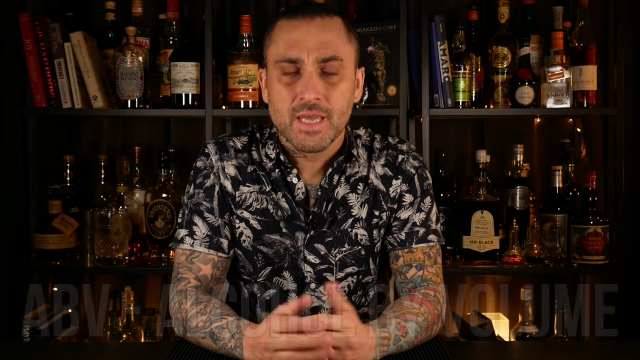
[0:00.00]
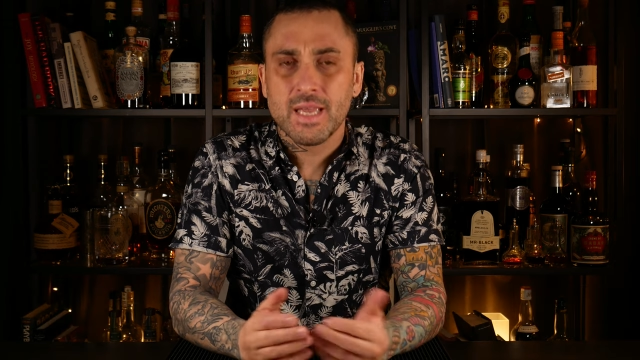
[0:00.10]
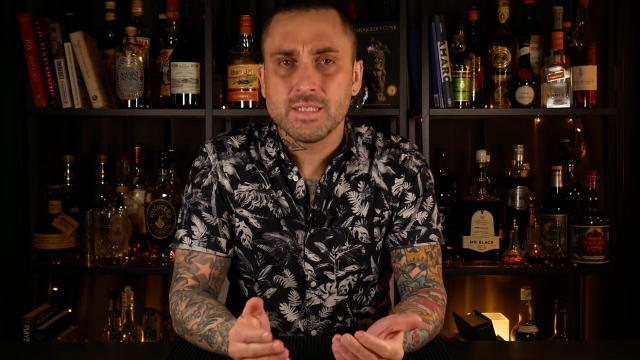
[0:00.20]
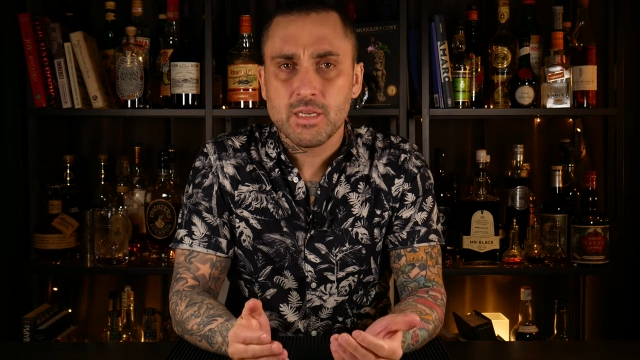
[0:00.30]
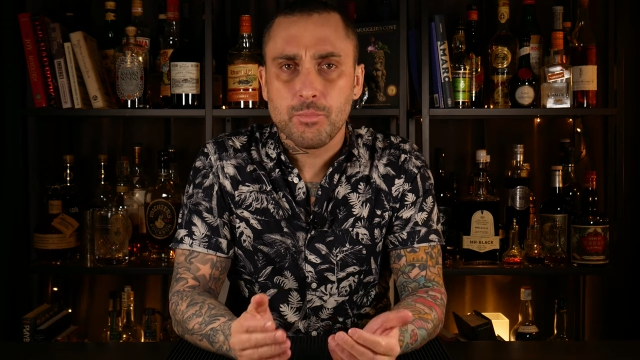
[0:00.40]

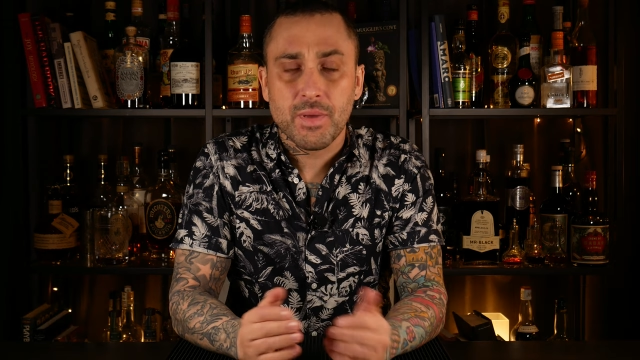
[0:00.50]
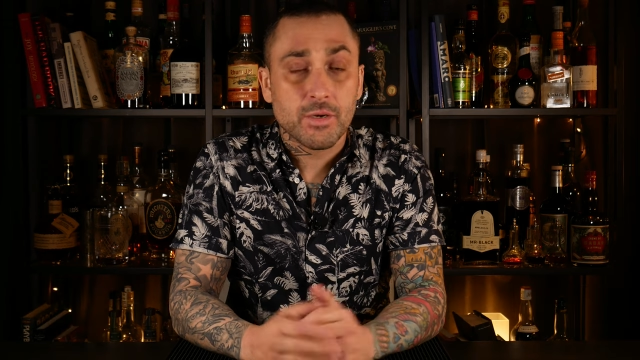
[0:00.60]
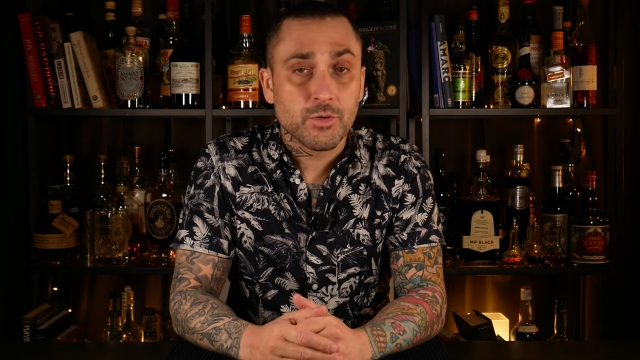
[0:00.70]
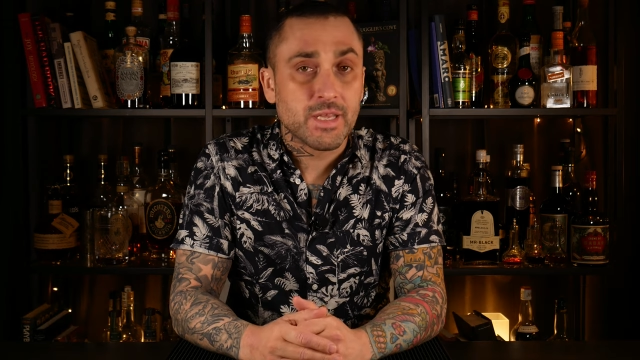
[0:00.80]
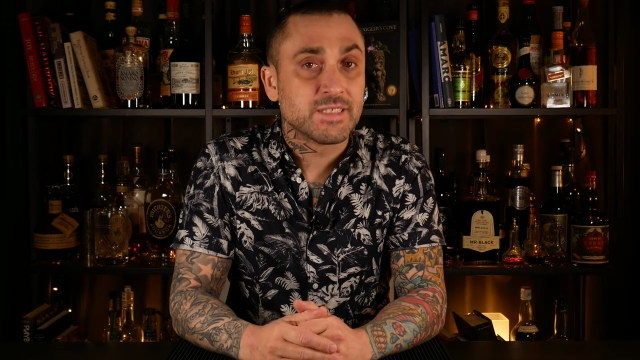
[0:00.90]
Isn't it
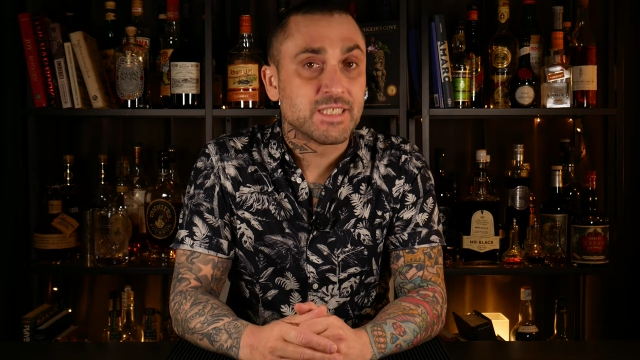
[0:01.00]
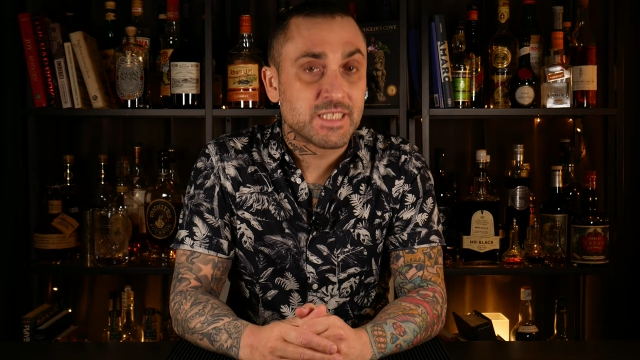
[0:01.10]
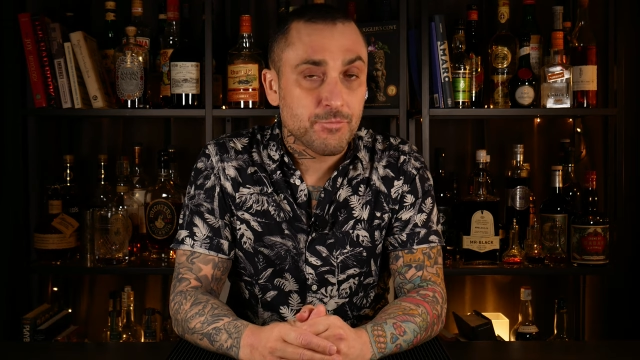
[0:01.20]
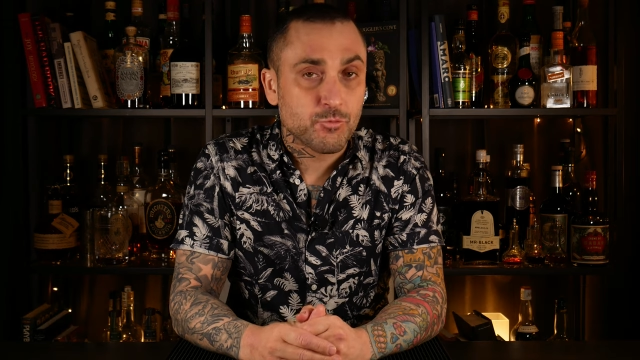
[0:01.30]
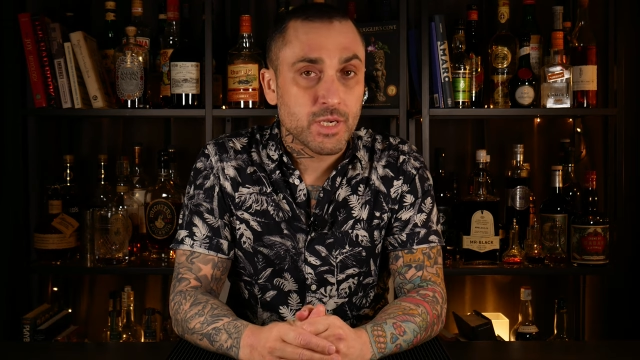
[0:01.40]
better to get a
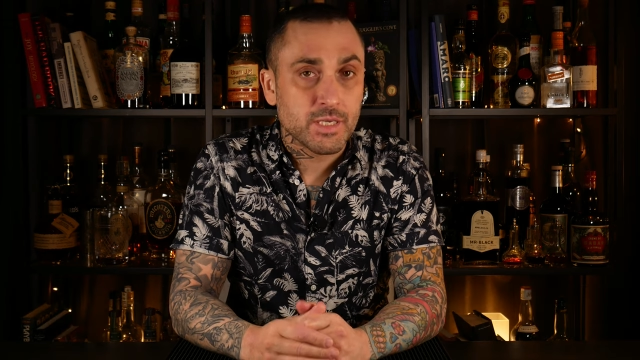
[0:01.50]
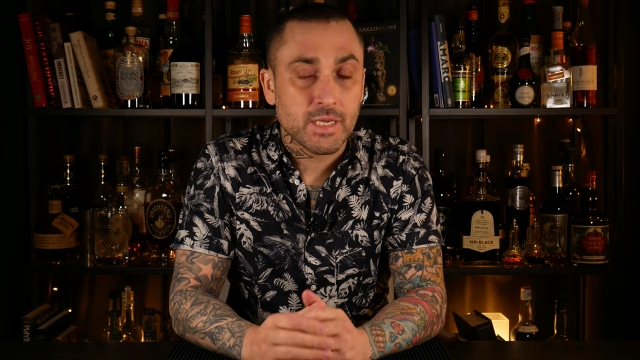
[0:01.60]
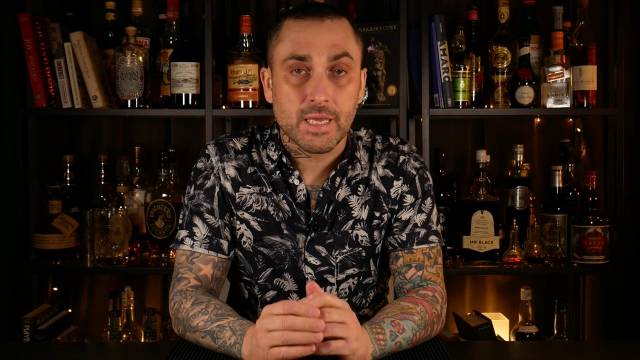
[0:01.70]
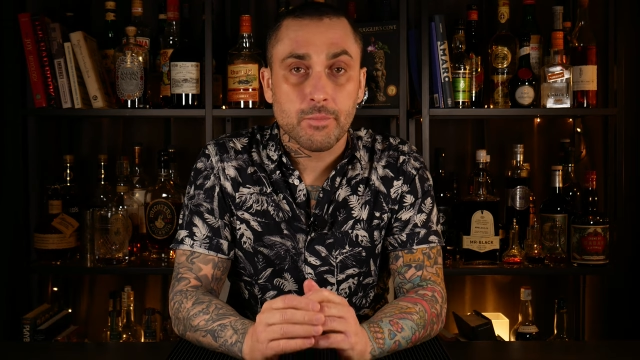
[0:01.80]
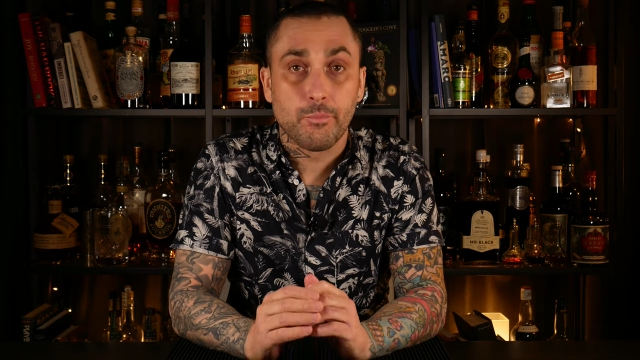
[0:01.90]
stiff drink
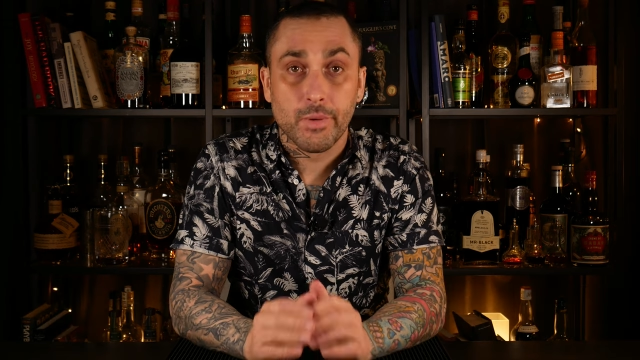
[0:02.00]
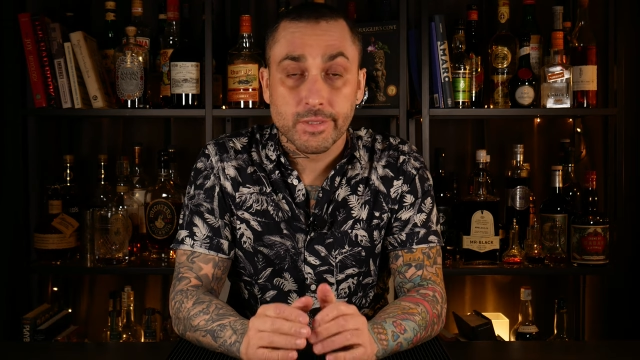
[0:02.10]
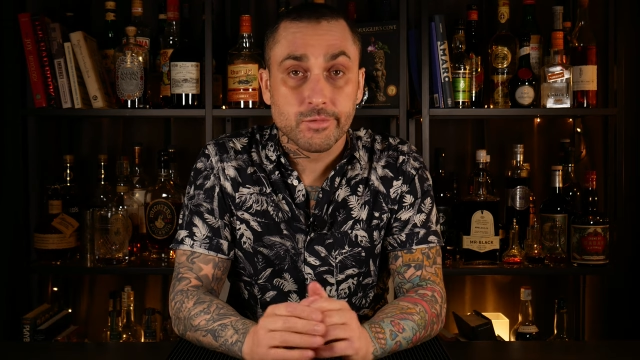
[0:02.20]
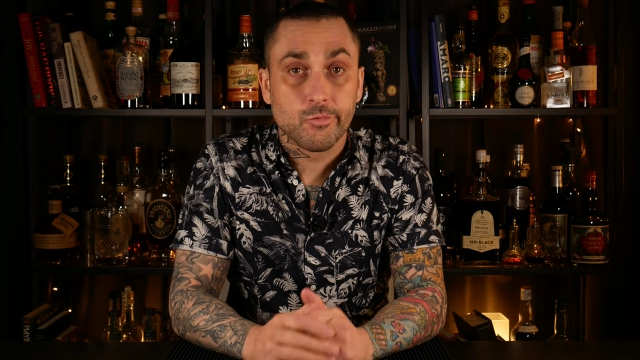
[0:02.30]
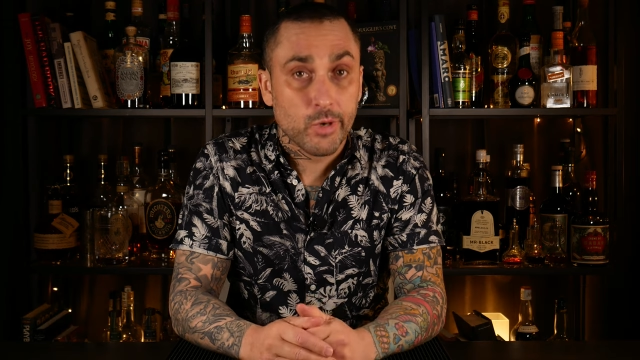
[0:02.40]
and get
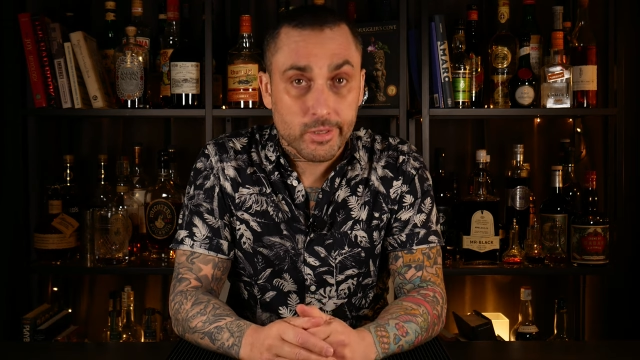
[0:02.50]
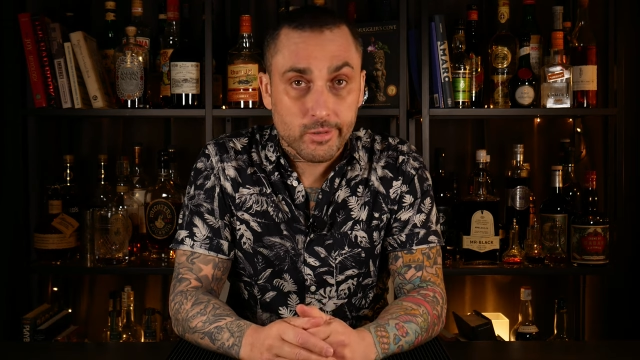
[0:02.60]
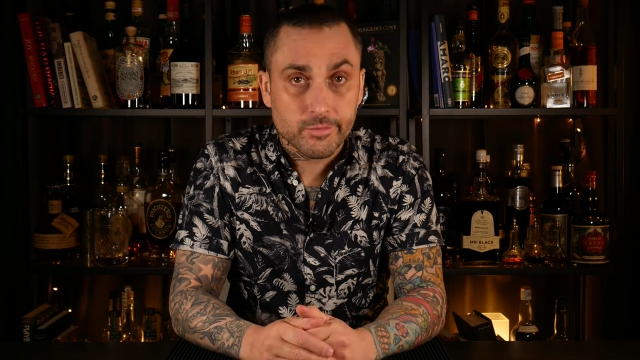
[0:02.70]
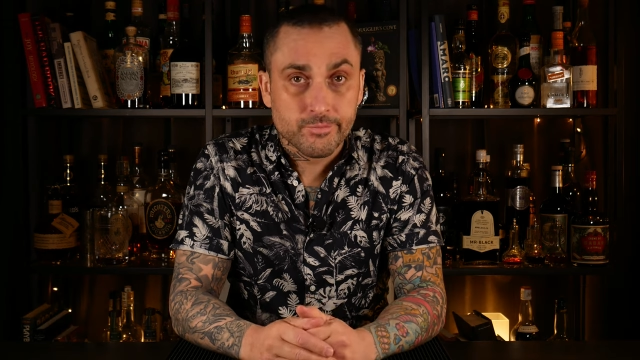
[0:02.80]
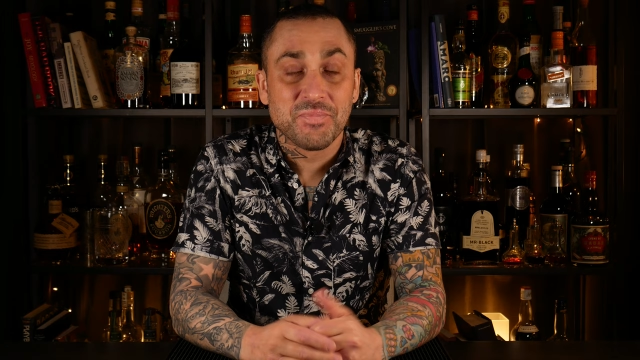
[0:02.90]
buzzed
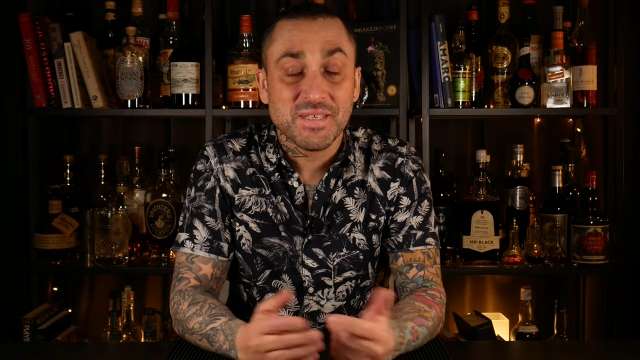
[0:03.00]
quicker?